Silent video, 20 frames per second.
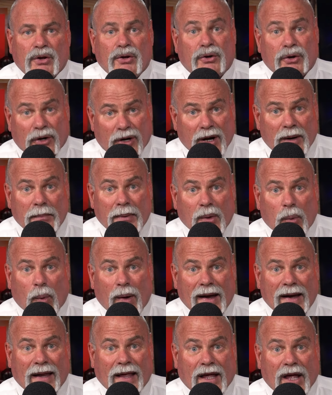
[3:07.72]
you're going to be
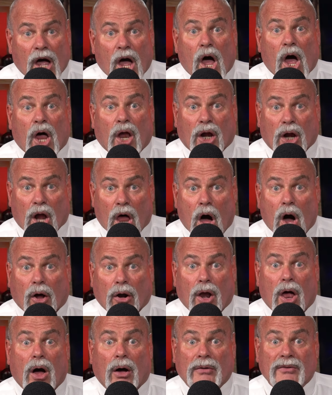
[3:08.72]
waiting a
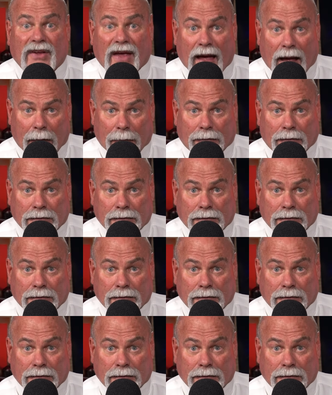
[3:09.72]
long, long time.